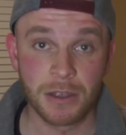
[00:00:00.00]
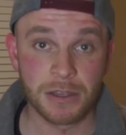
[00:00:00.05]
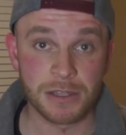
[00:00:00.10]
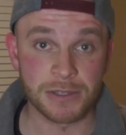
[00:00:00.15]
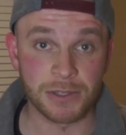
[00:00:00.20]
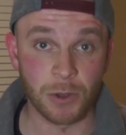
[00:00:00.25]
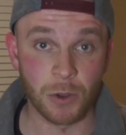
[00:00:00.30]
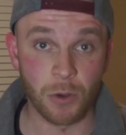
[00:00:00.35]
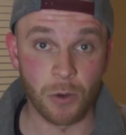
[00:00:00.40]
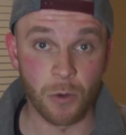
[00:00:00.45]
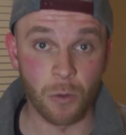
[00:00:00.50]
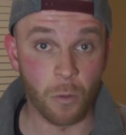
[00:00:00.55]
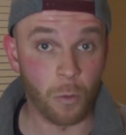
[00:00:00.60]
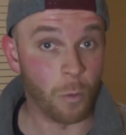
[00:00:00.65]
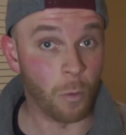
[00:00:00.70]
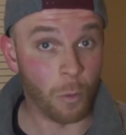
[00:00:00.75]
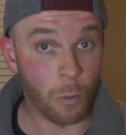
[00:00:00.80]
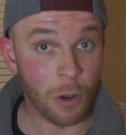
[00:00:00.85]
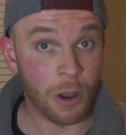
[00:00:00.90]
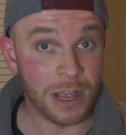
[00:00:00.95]
So
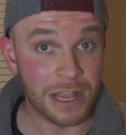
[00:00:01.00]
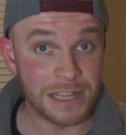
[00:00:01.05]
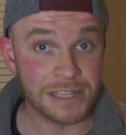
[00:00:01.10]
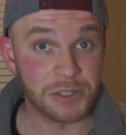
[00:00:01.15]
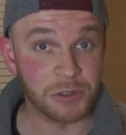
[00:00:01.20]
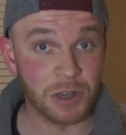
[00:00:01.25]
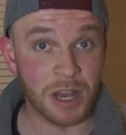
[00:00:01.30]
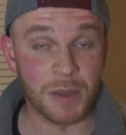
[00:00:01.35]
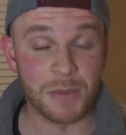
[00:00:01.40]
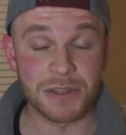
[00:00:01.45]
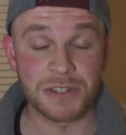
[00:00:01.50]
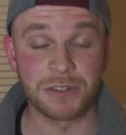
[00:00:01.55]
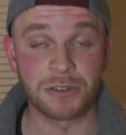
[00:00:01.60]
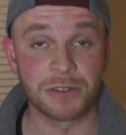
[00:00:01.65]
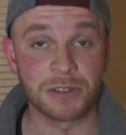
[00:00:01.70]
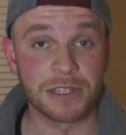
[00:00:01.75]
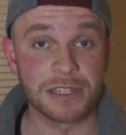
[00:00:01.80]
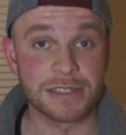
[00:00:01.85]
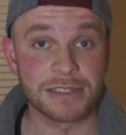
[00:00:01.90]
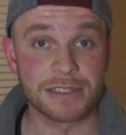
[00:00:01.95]
what is your
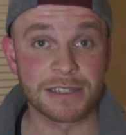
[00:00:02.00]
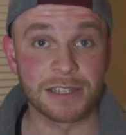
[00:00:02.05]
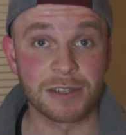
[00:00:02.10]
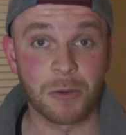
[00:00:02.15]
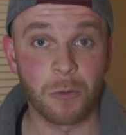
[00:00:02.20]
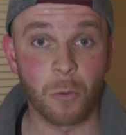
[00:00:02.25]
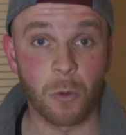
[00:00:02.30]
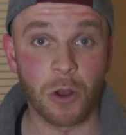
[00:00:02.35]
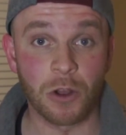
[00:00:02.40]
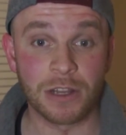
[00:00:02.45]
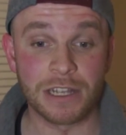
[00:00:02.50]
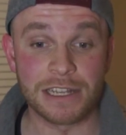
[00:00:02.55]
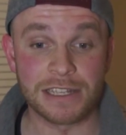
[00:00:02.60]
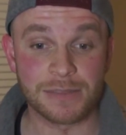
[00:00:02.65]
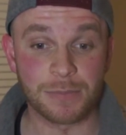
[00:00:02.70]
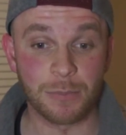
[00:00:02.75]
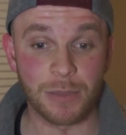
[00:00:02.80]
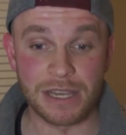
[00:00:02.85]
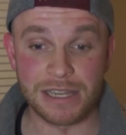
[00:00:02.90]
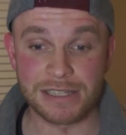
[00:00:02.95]
Amazon listing? Well,
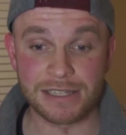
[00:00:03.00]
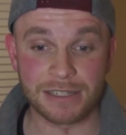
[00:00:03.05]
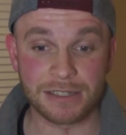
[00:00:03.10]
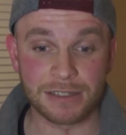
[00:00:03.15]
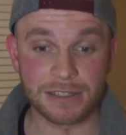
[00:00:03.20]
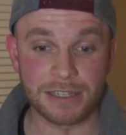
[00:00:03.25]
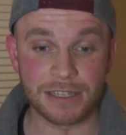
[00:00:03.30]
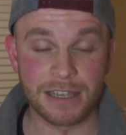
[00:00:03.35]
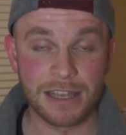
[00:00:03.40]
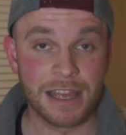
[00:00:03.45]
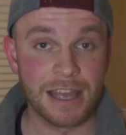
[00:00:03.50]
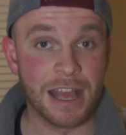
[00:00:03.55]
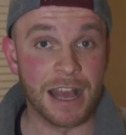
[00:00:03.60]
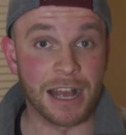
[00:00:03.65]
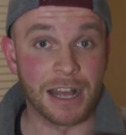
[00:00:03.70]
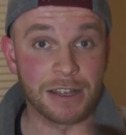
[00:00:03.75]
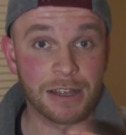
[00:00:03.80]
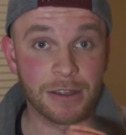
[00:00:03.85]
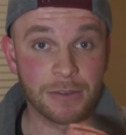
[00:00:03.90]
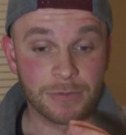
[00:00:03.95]
it's basically
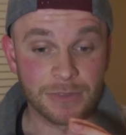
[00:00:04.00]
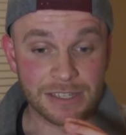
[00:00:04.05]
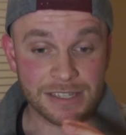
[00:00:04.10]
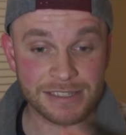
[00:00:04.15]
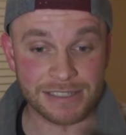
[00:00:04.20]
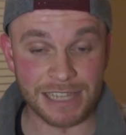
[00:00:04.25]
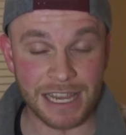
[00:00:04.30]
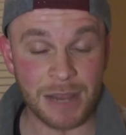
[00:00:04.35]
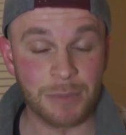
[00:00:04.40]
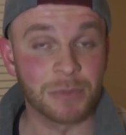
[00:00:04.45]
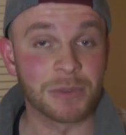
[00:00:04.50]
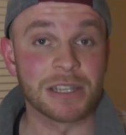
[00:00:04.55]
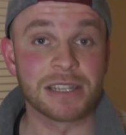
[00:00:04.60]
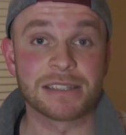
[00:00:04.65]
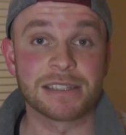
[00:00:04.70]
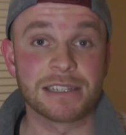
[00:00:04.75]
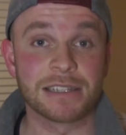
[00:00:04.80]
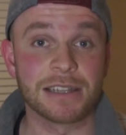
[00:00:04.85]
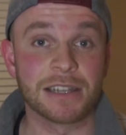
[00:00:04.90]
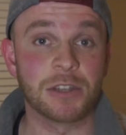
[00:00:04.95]
the same
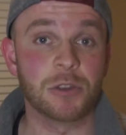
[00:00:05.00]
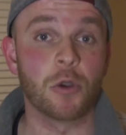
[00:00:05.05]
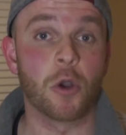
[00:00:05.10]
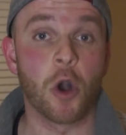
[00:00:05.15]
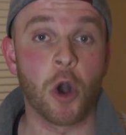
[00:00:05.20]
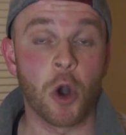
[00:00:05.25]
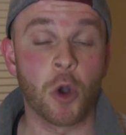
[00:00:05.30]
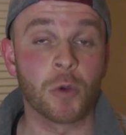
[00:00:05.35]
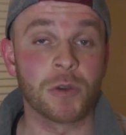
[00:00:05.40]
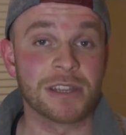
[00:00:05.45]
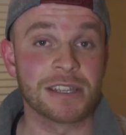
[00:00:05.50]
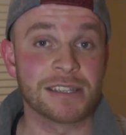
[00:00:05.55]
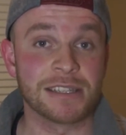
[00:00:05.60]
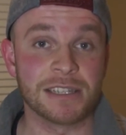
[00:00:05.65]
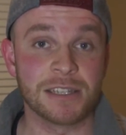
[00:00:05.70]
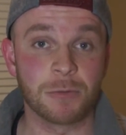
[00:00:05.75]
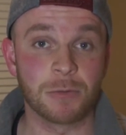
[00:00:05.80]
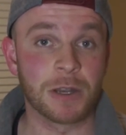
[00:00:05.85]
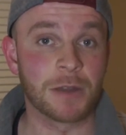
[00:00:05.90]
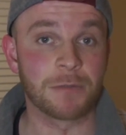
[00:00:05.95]
listing that you always
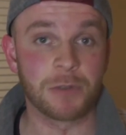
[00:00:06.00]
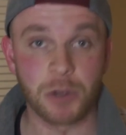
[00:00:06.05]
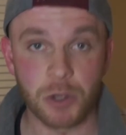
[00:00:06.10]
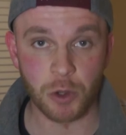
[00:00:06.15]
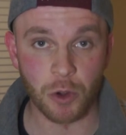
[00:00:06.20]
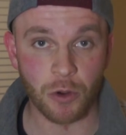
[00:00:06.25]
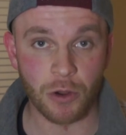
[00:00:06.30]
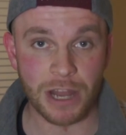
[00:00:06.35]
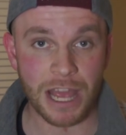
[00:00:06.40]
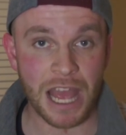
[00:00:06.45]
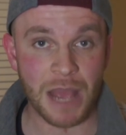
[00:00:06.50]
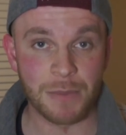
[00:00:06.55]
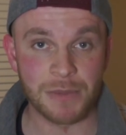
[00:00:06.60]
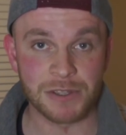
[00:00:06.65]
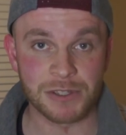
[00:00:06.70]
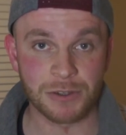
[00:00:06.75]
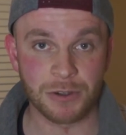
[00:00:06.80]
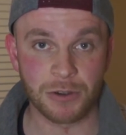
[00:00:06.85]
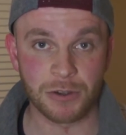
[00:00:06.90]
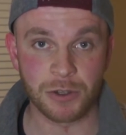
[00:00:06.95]
see whenever go on
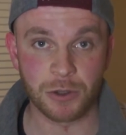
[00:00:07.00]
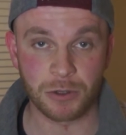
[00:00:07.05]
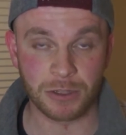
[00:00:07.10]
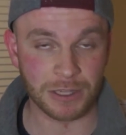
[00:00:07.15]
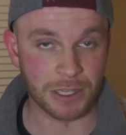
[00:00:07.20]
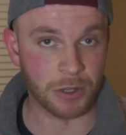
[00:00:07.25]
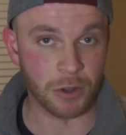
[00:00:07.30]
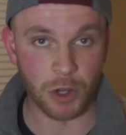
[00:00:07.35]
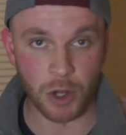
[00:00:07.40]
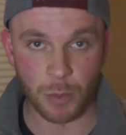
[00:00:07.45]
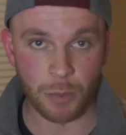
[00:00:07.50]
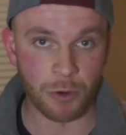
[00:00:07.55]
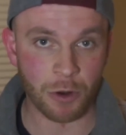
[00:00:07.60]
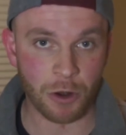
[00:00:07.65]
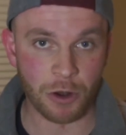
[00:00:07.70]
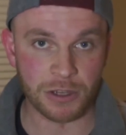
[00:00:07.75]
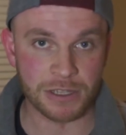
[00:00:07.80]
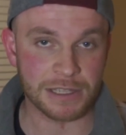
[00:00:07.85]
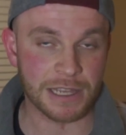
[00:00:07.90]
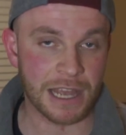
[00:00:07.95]
Amazon. You click on a
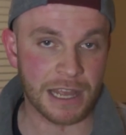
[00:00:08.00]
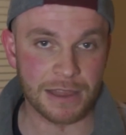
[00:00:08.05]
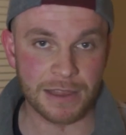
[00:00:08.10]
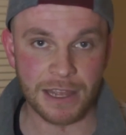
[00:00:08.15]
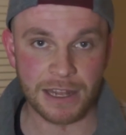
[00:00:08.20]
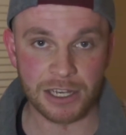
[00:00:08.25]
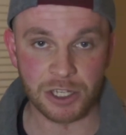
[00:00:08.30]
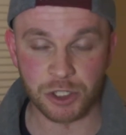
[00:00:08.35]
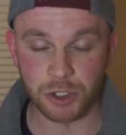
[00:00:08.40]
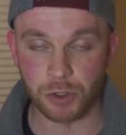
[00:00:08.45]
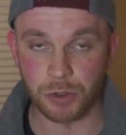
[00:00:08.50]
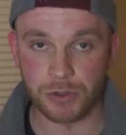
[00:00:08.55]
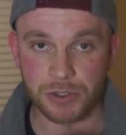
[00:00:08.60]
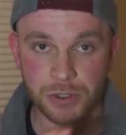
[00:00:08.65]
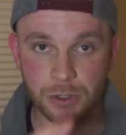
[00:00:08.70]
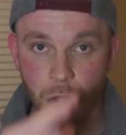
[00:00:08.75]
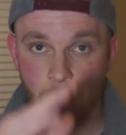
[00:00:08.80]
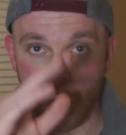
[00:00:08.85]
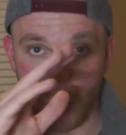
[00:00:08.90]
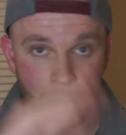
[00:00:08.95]
product and then it shows
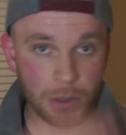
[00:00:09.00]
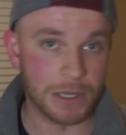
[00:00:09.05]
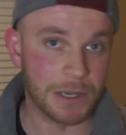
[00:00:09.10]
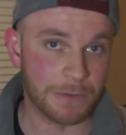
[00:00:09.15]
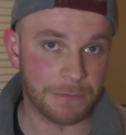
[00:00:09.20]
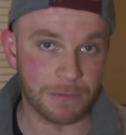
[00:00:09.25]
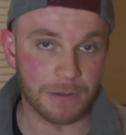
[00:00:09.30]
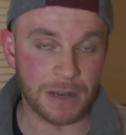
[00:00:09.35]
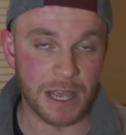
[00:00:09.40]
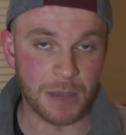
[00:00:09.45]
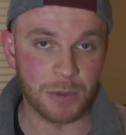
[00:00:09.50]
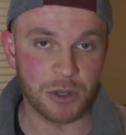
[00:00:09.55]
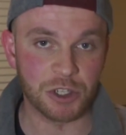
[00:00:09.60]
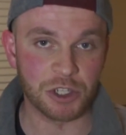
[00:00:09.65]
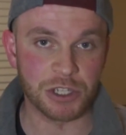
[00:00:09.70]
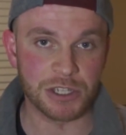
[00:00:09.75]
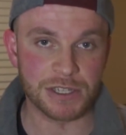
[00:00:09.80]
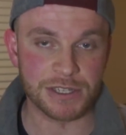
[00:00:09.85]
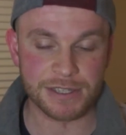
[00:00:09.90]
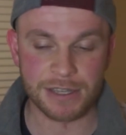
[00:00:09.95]
you all the different
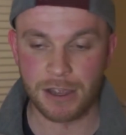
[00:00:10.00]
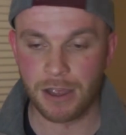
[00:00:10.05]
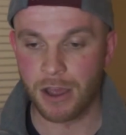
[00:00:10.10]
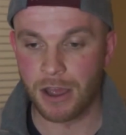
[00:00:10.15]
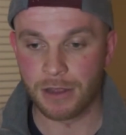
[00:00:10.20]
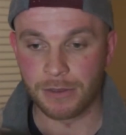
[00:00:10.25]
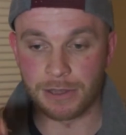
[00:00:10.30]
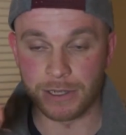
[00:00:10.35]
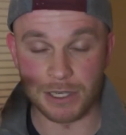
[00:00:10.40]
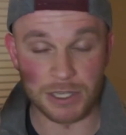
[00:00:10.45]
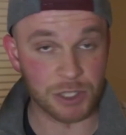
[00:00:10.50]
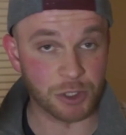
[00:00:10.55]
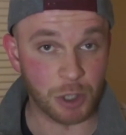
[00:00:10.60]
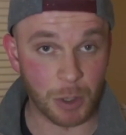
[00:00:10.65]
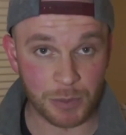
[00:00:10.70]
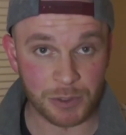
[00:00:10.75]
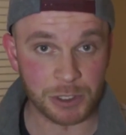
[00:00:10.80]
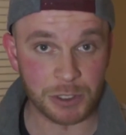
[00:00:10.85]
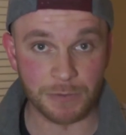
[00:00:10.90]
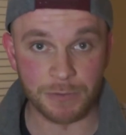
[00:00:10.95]
images, the
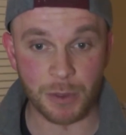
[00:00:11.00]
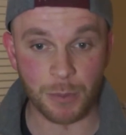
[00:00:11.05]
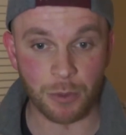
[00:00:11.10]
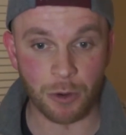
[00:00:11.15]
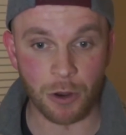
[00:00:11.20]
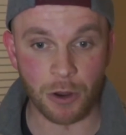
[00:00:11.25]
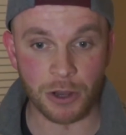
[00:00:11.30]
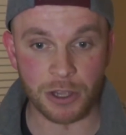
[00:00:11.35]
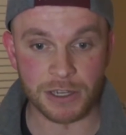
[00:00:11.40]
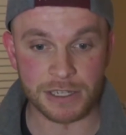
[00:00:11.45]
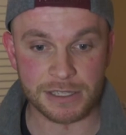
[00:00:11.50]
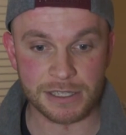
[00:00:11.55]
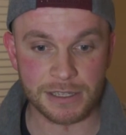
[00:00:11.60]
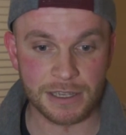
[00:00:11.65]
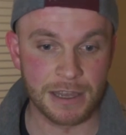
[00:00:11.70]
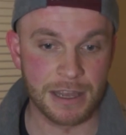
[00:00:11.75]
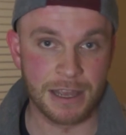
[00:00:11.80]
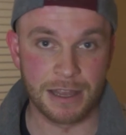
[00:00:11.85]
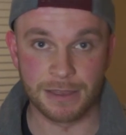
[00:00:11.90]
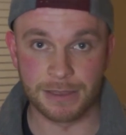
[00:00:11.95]
description of the product,
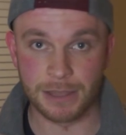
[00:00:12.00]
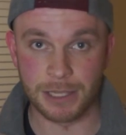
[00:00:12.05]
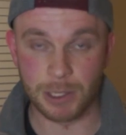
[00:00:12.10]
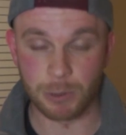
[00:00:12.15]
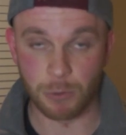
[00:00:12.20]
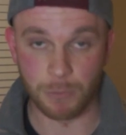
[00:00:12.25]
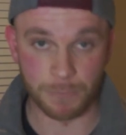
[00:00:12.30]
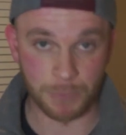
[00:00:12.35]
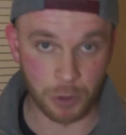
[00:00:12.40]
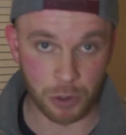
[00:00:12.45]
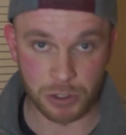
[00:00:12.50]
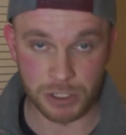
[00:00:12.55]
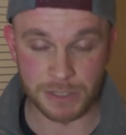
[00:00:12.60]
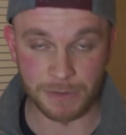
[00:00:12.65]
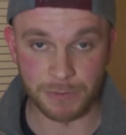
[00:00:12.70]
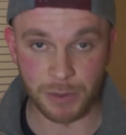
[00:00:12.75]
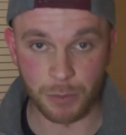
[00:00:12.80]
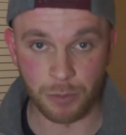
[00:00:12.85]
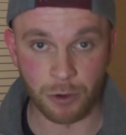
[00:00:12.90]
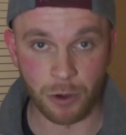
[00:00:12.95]
the reviews
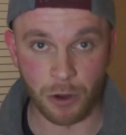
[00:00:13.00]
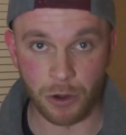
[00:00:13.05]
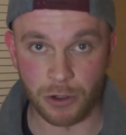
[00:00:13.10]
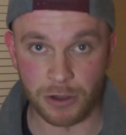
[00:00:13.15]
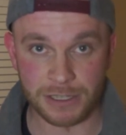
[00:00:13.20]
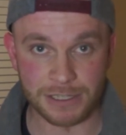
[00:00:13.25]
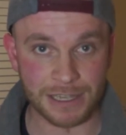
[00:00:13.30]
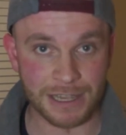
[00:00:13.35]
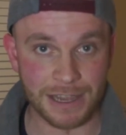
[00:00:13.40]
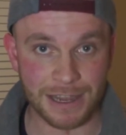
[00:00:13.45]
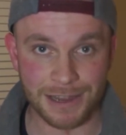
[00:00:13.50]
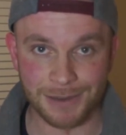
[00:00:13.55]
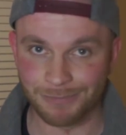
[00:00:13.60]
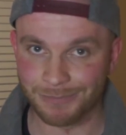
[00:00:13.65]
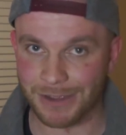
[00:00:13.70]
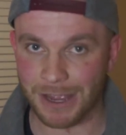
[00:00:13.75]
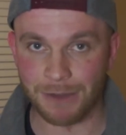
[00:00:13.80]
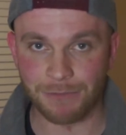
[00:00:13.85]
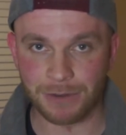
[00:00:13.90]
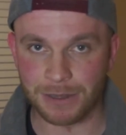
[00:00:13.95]
of the product, and
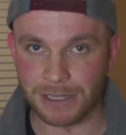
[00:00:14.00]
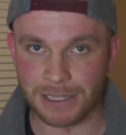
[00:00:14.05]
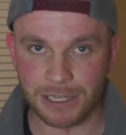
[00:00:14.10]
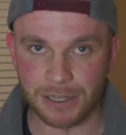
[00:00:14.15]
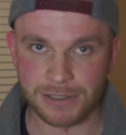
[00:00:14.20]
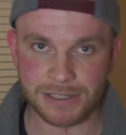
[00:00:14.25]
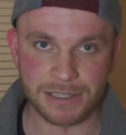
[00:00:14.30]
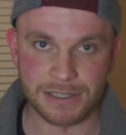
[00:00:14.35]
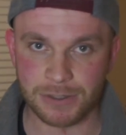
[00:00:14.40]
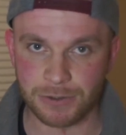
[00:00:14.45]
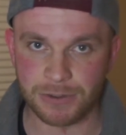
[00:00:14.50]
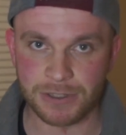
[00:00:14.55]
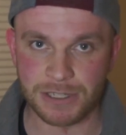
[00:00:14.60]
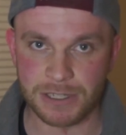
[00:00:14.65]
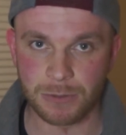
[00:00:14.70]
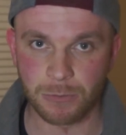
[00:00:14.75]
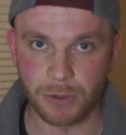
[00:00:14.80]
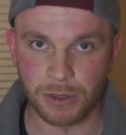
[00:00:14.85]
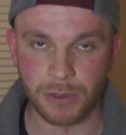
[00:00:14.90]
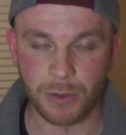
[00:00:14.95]
everything else
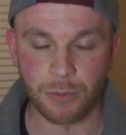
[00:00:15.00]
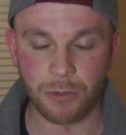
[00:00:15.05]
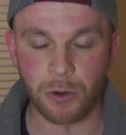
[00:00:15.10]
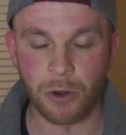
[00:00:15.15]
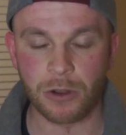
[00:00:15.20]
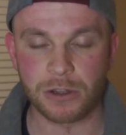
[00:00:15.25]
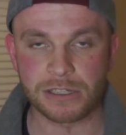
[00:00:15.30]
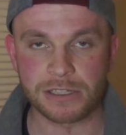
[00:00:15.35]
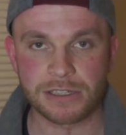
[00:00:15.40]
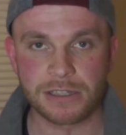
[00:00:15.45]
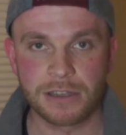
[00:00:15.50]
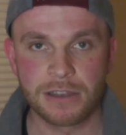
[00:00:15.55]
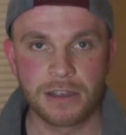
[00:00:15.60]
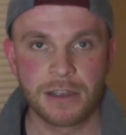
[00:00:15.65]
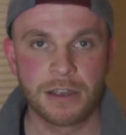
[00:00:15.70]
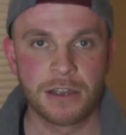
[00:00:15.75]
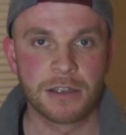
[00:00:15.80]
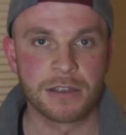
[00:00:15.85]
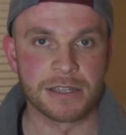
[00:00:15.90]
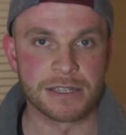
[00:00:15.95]
associated with the product.
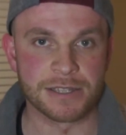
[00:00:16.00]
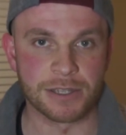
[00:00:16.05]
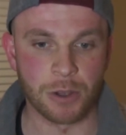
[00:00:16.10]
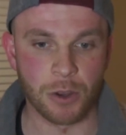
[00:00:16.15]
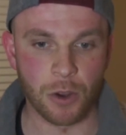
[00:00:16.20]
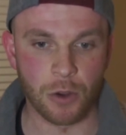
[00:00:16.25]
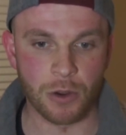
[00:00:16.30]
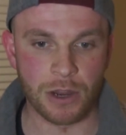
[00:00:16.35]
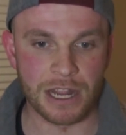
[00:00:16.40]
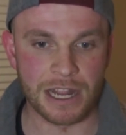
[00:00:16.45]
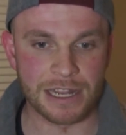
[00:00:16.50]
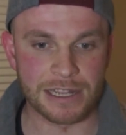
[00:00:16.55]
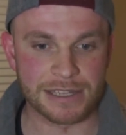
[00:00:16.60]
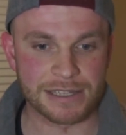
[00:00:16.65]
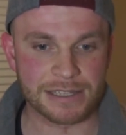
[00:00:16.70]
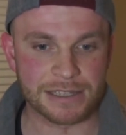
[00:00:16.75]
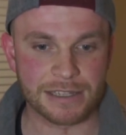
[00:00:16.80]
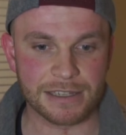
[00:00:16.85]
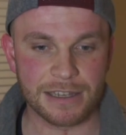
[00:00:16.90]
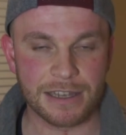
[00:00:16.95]
So
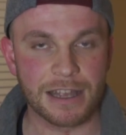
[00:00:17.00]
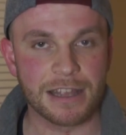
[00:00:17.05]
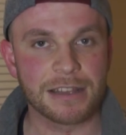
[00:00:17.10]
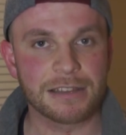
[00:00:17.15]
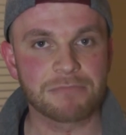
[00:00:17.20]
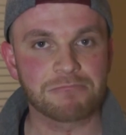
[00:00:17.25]
it's